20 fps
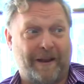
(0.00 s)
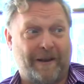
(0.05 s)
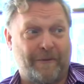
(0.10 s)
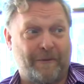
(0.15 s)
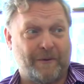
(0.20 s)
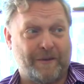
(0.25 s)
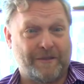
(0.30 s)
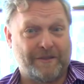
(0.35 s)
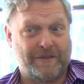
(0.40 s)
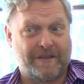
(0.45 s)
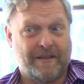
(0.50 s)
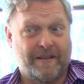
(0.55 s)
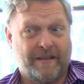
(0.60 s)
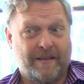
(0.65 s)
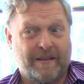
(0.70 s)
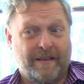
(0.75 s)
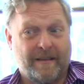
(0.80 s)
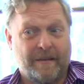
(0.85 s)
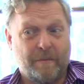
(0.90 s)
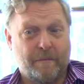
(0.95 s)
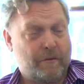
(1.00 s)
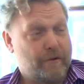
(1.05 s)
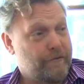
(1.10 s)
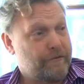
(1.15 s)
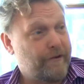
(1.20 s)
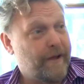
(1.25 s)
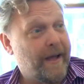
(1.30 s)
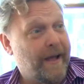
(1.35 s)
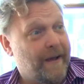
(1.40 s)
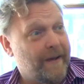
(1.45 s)
it was
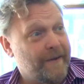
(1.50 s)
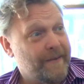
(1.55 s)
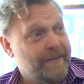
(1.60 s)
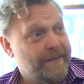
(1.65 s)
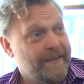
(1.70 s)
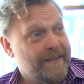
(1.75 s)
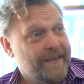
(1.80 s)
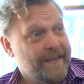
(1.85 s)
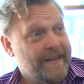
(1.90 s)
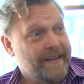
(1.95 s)
profound.